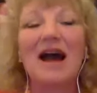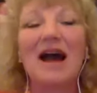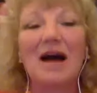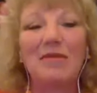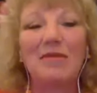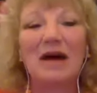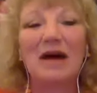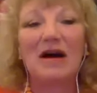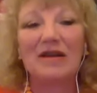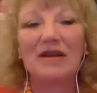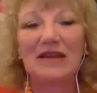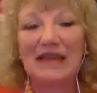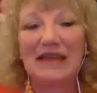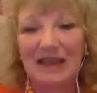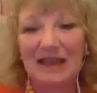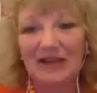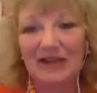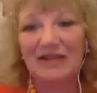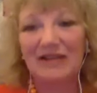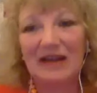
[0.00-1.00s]
about
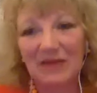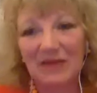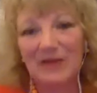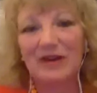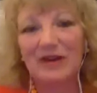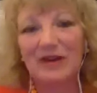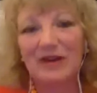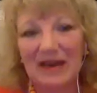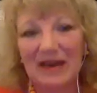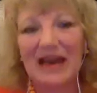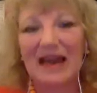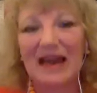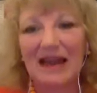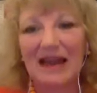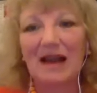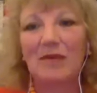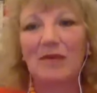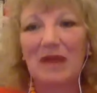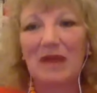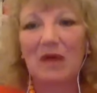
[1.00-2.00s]
here in the UK
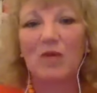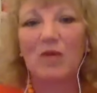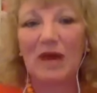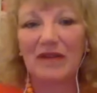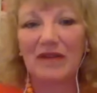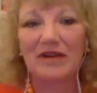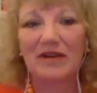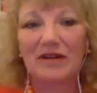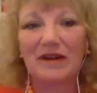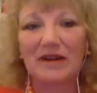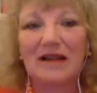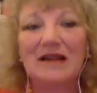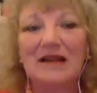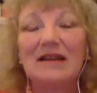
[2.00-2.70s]
about whether